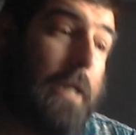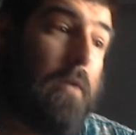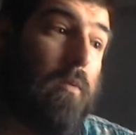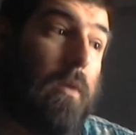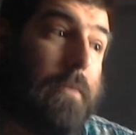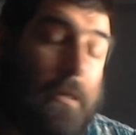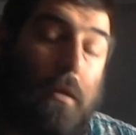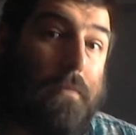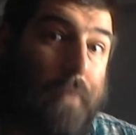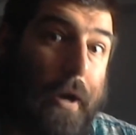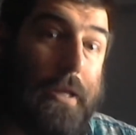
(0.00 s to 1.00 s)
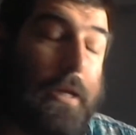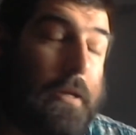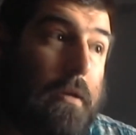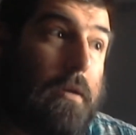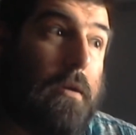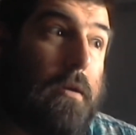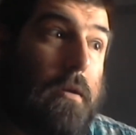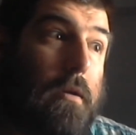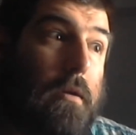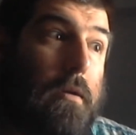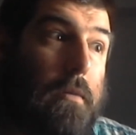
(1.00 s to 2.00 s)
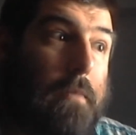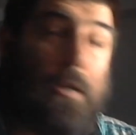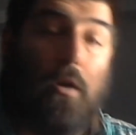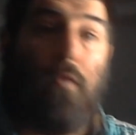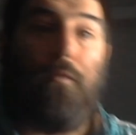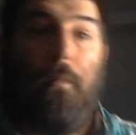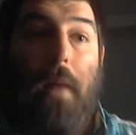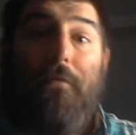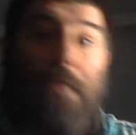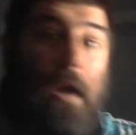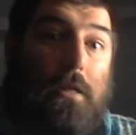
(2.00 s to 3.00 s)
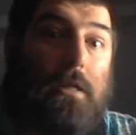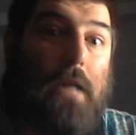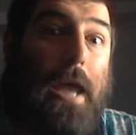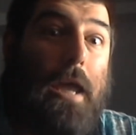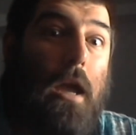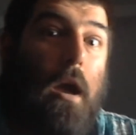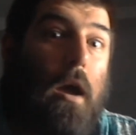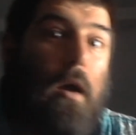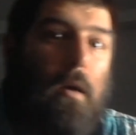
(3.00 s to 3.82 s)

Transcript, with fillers: any woman pregnant. My girl, my fiance,